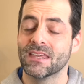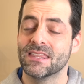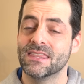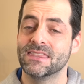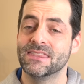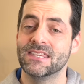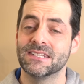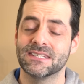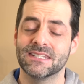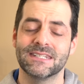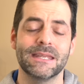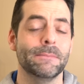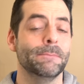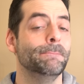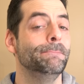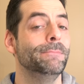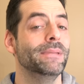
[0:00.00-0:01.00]
this is
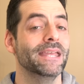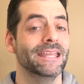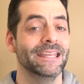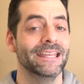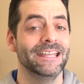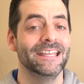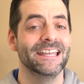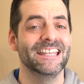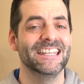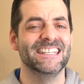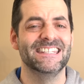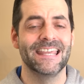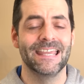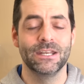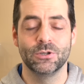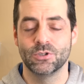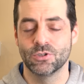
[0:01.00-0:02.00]
a big
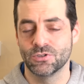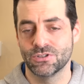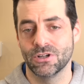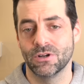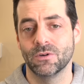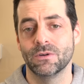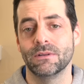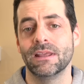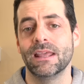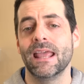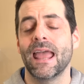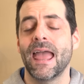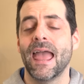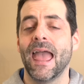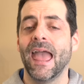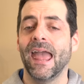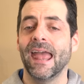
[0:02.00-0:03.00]
danger zone.
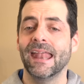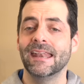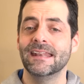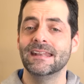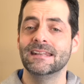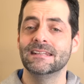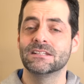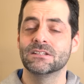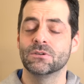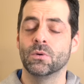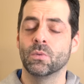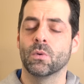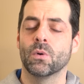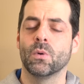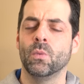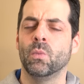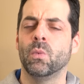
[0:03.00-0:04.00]
And
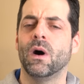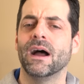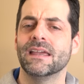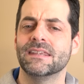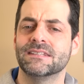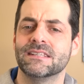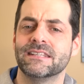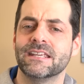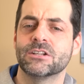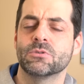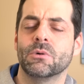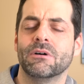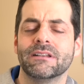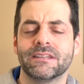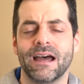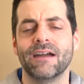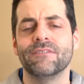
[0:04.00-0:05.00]
why is it dangerous?
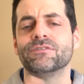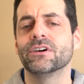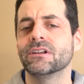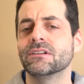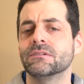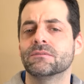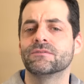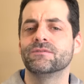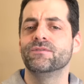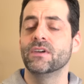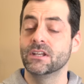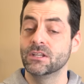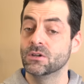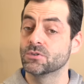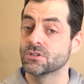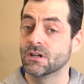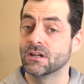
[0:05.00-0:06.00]
Well, I've done
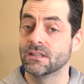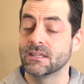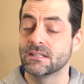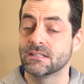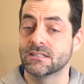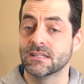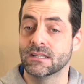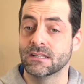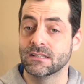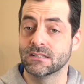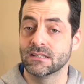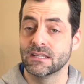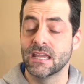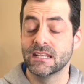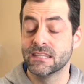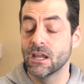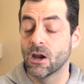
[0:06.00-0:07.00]
videos on this, and
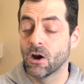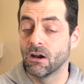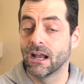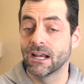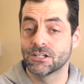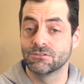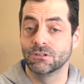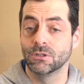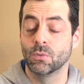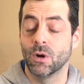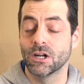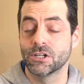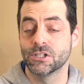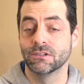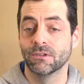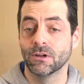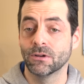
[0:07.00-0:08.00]
it, they are actually
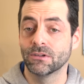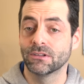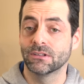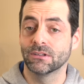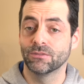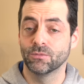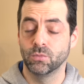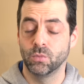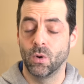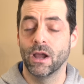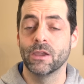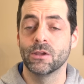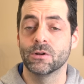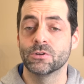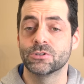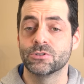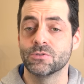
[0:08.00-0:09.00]
watch and learns of why
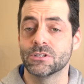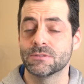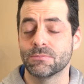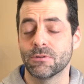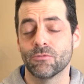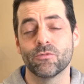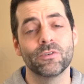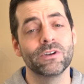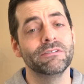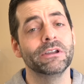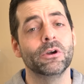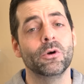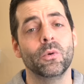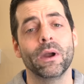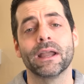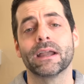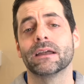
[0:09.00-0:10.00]
you don't do this. But really
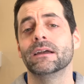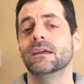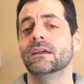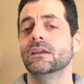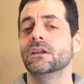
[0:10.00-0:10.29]
quick,